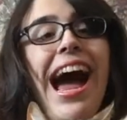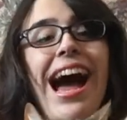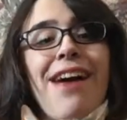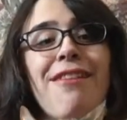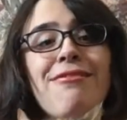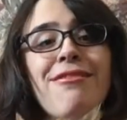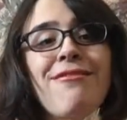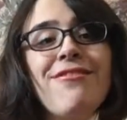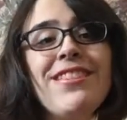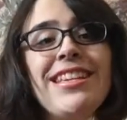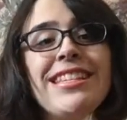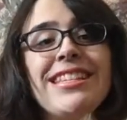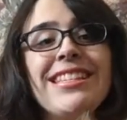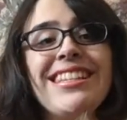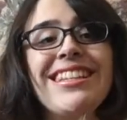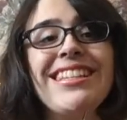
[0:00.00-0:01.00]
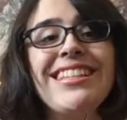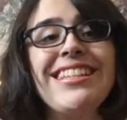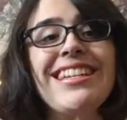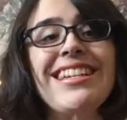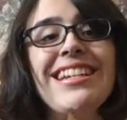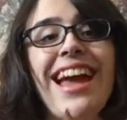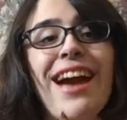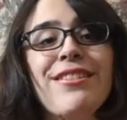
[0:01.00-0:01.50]
Out of these
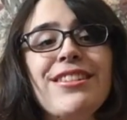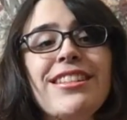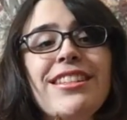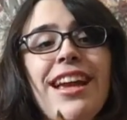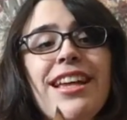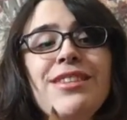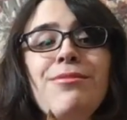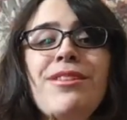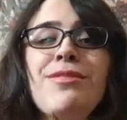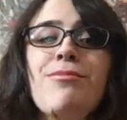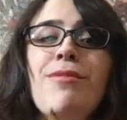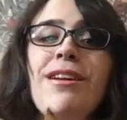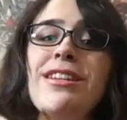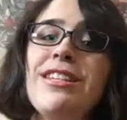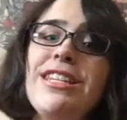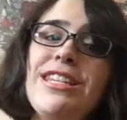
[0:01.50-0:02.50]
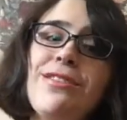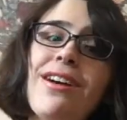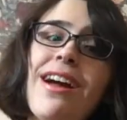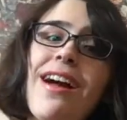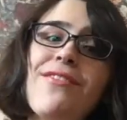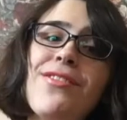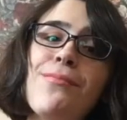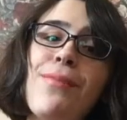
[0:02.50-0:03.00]
16 house guests, which one do you
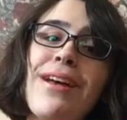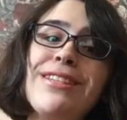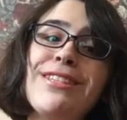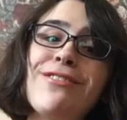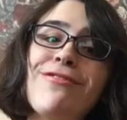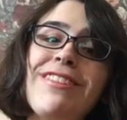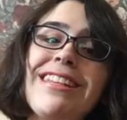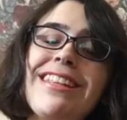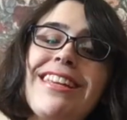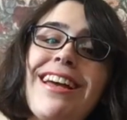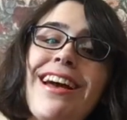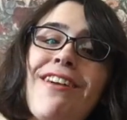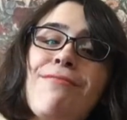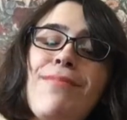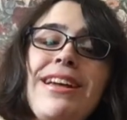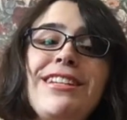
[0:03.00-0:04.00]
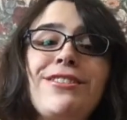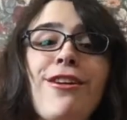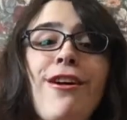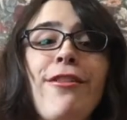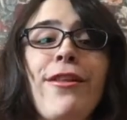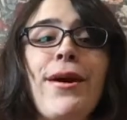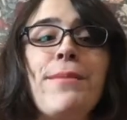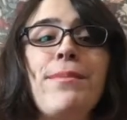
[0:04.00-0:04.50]
have the best feeling of based
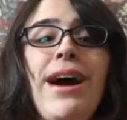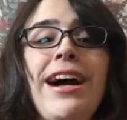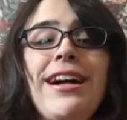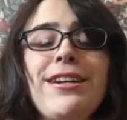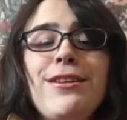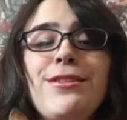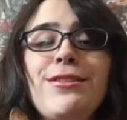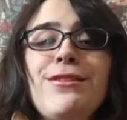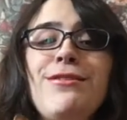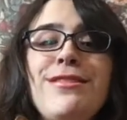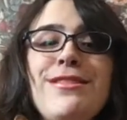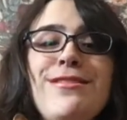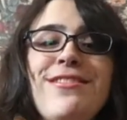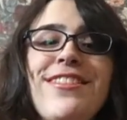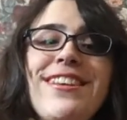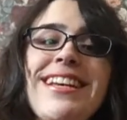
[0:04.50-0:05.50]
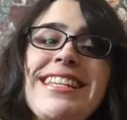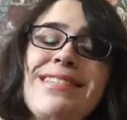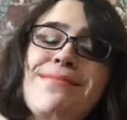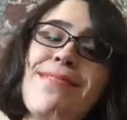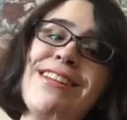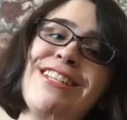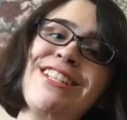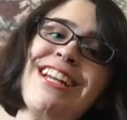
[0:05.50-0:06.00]
on their bios? Who do you think has the
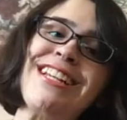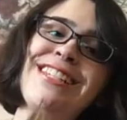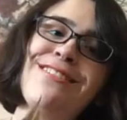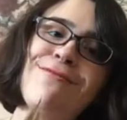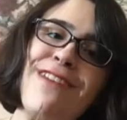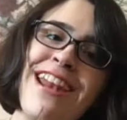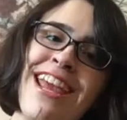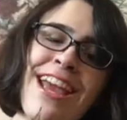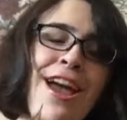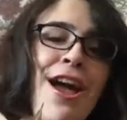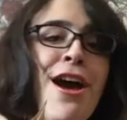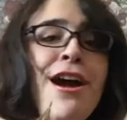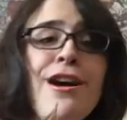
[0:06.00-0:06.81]
best chance of winning?